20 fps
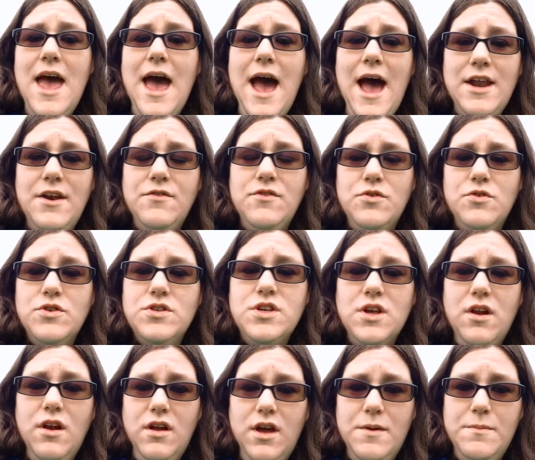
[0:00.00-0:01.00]
and of course
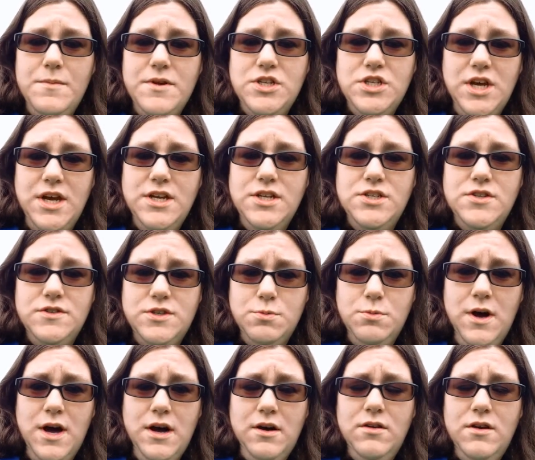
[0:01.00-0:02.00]
climate change as
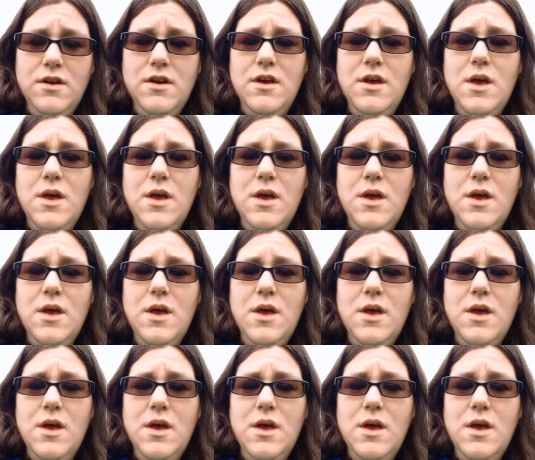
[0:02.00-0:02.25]
well.